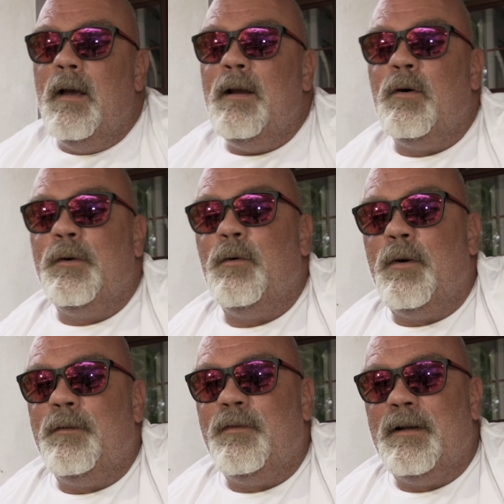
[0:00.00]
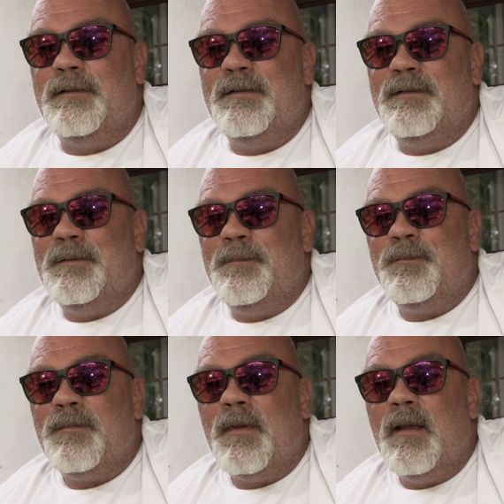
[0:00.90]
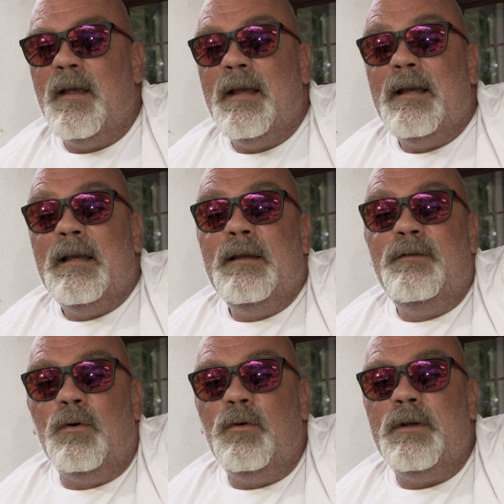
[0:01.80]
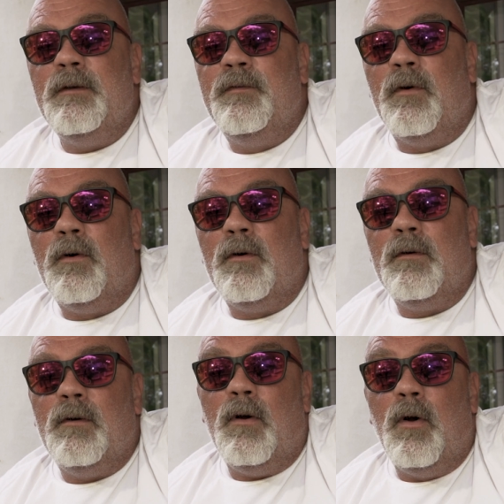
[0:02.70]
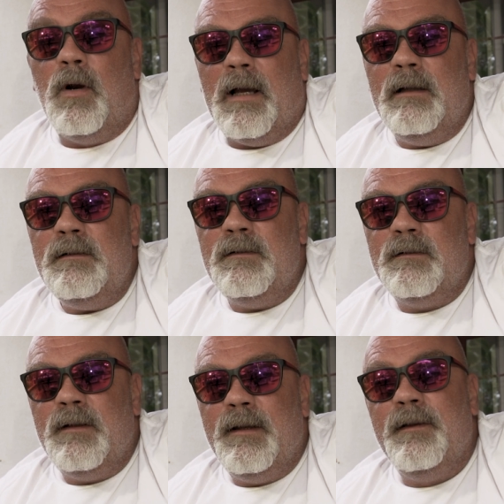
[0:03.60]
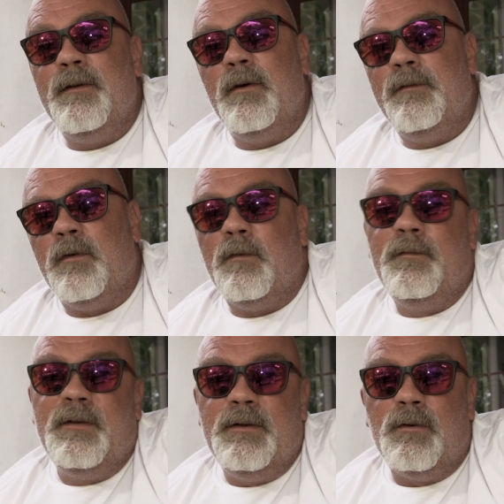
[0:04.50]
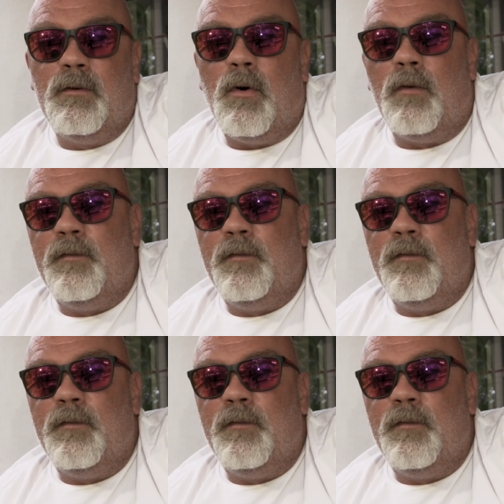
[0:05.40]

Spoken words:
Hello underwater friends. If you're looking for a light, either for video or